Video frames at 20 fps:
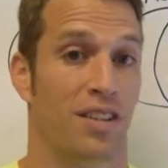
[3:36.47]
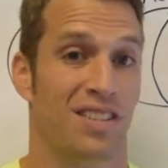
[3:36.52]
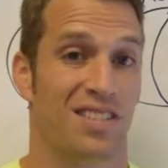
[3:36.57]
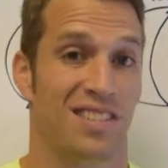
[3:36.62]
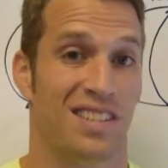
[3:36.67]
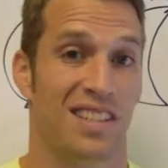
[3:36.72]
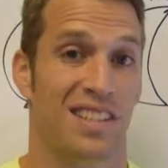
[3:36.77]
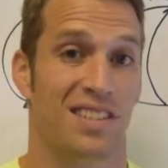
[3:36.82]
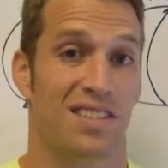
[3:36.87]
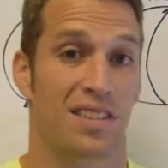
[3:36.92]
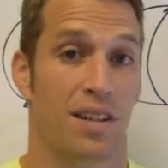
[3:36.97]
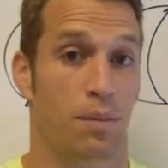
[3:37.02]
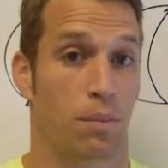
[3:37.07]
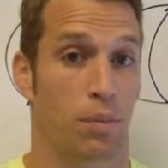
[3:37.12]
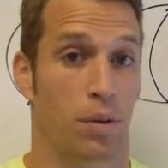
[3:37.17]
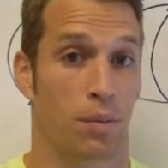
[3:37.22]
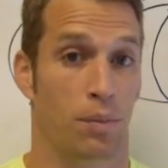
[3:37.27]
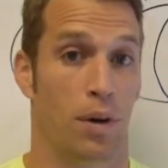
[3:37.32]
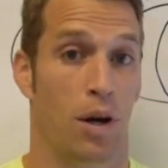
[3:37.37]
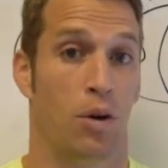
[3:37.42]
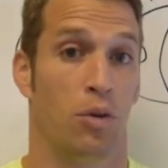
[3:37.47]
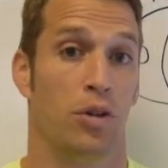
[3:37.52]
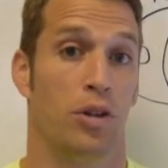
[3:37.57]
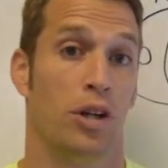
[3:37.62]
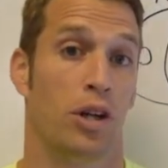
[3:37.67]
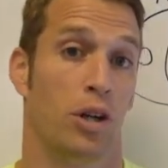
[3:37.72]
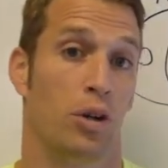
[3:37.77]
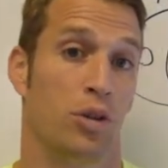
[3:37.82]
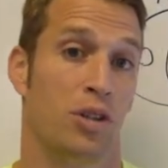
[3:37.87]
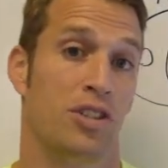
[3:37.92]
disease and promote
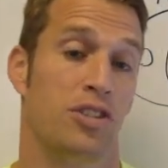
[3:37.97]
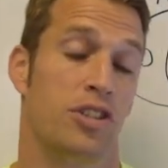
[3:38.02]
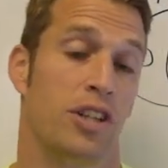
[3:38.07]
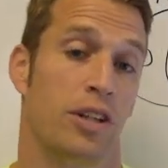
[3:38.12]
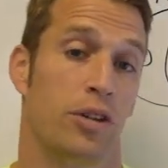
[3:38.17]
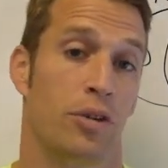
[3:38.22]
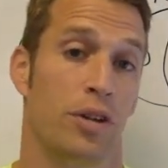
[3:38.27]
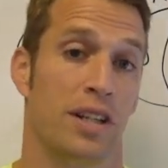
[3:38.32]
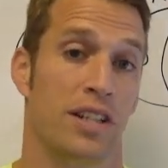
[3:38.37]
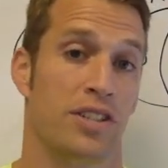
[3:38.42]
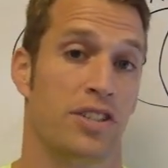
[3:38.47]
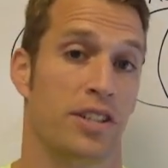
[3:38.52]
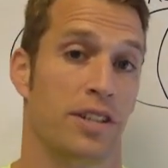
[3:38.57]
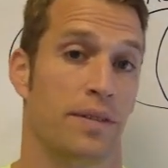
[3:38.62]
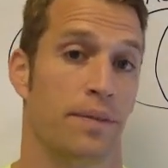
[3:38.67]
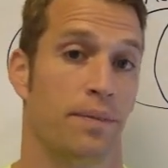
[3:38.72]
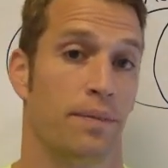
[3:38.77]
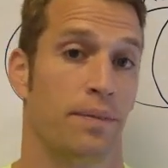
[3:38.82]
neurodegeneration